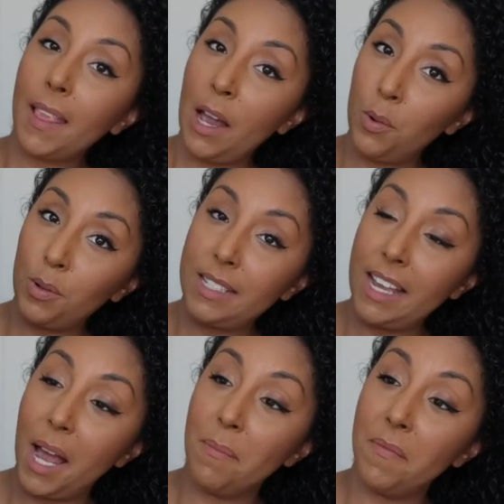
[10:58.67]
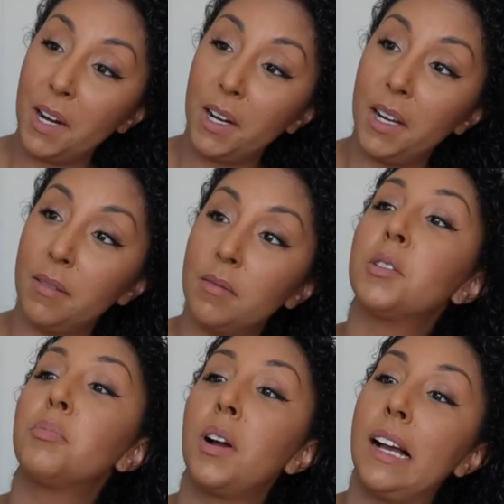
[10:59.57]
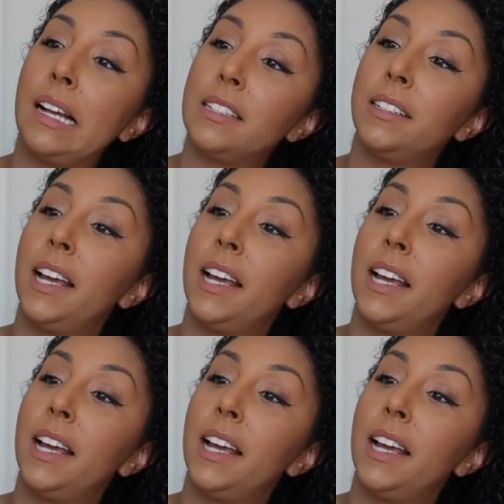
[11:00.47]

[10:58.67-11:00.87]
I will say I'm very surprised on